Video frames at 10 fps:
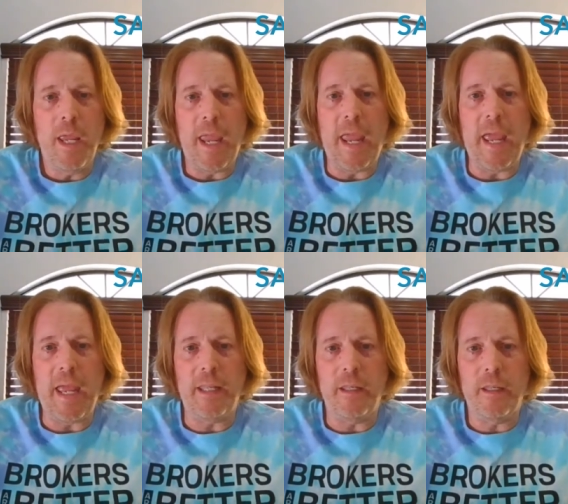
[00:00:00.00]

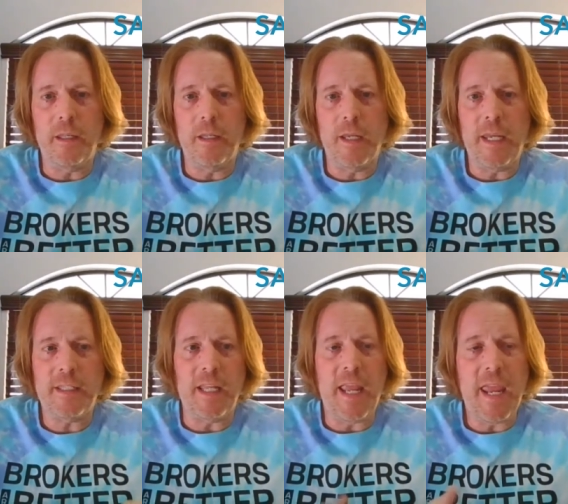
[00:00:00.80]
and he
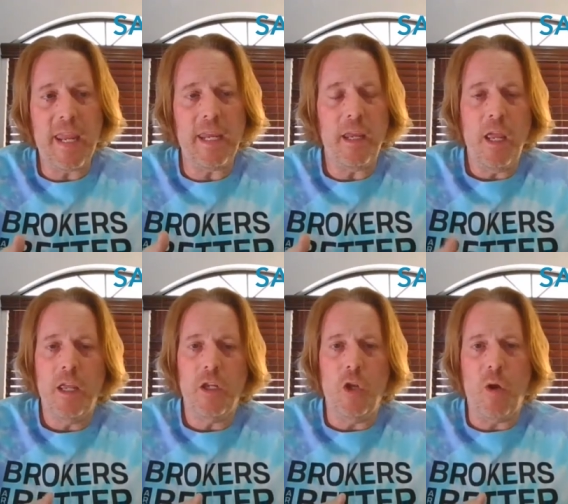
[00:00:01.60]
said, Hey,
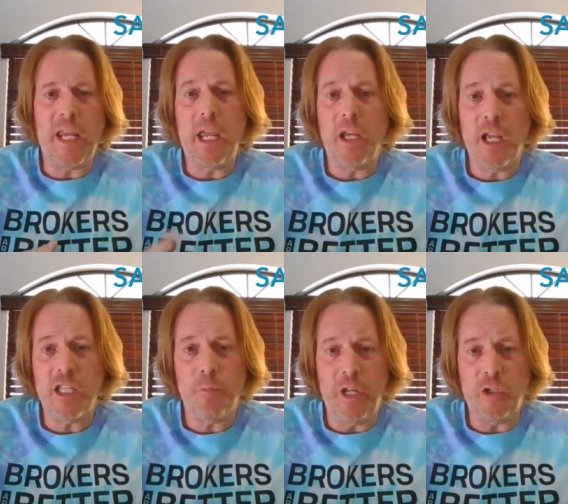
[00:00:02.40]
you know, I got a
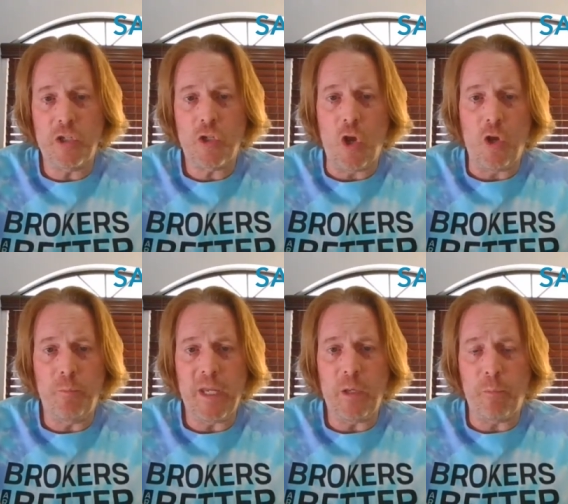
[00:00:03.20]
customer that just
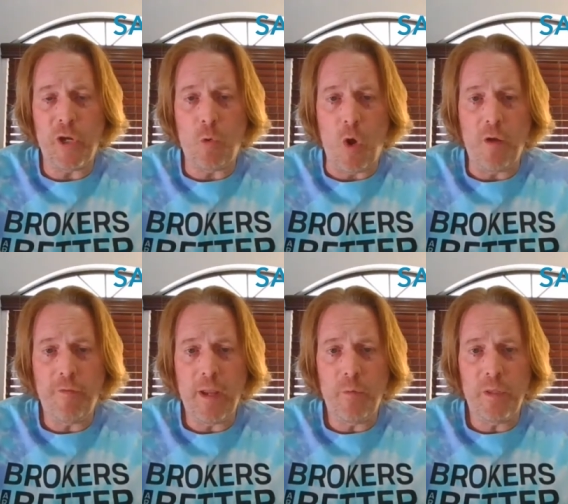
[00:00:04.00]
called me to pre
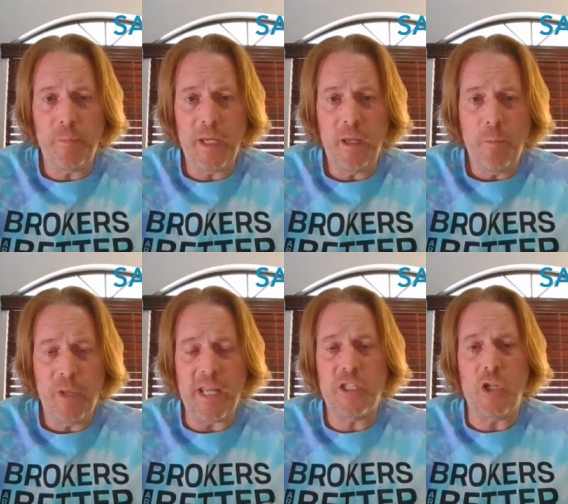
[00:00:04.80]
qualify with me,
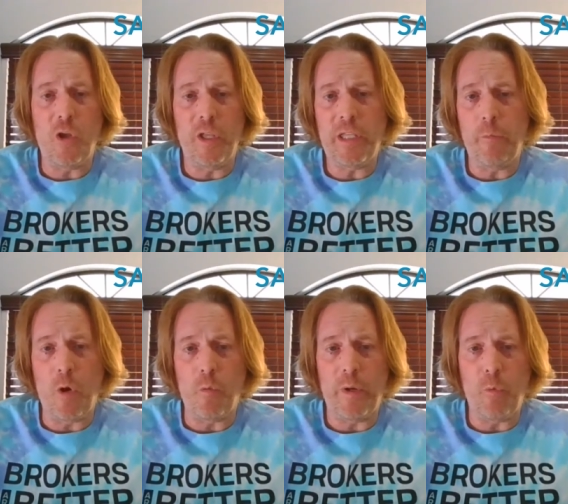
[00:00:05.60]
but I saw that they
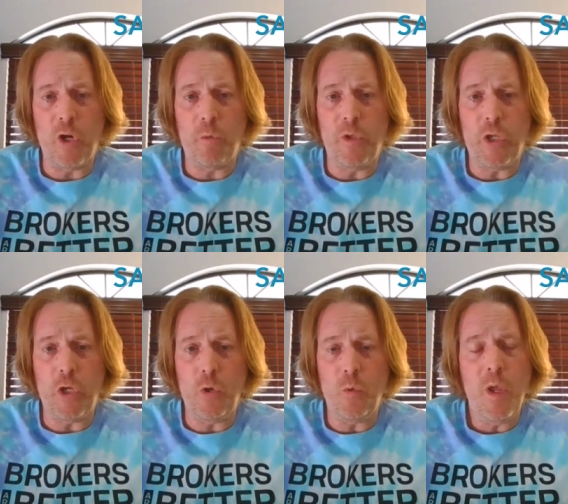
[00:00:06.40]
were already working with
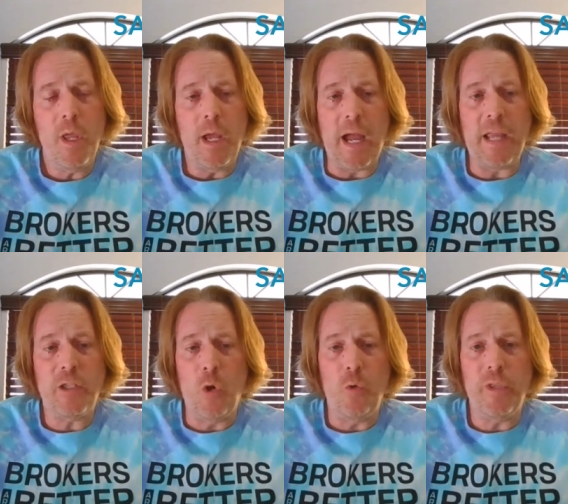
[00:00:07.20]
you. I
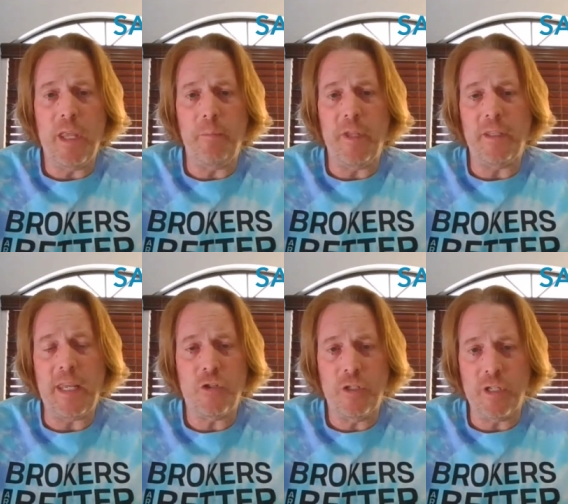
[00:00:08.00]
told them that they
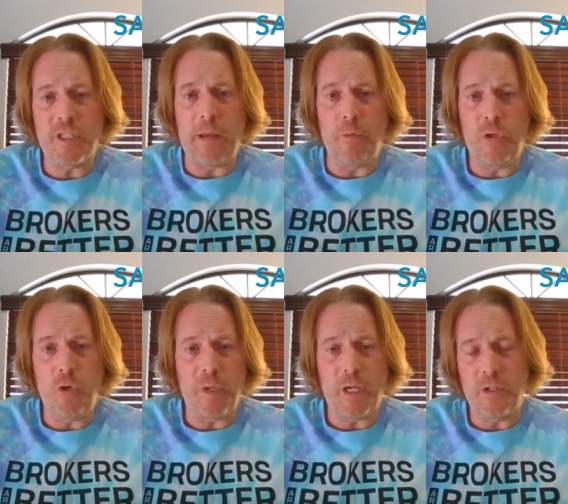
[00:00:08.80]
should just stay with you
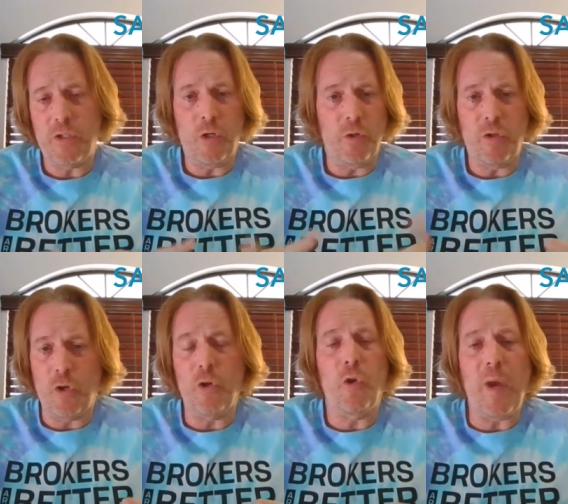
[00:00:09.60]
because you're
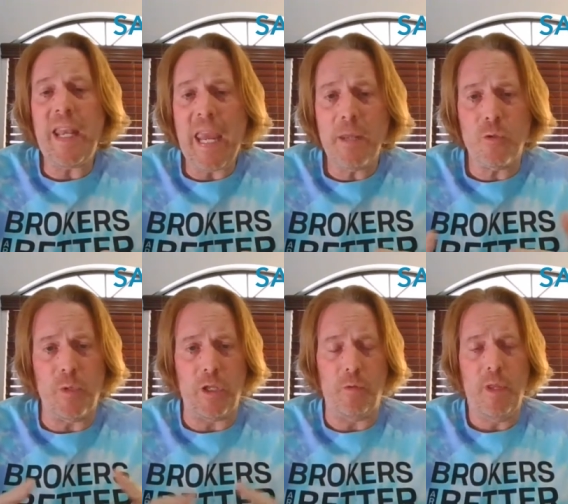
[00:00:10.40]
they're in great hands with
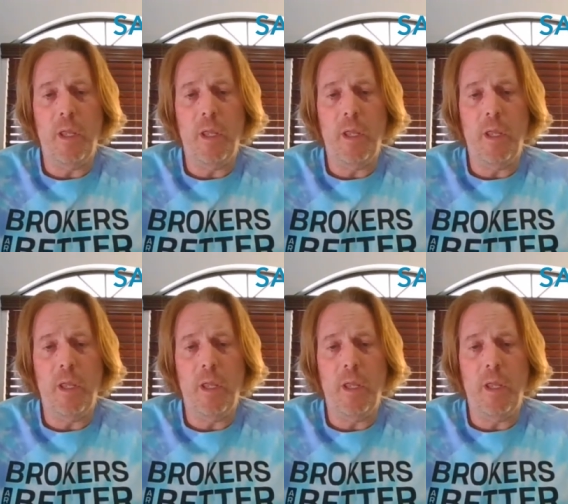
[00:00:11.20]
you.